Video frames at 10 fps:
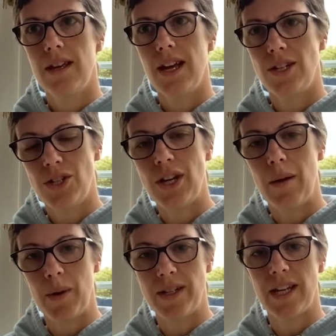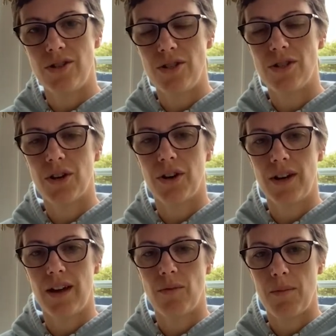and to turn my attention to
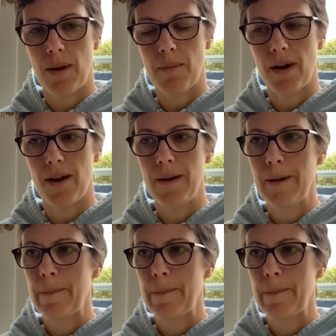God and remember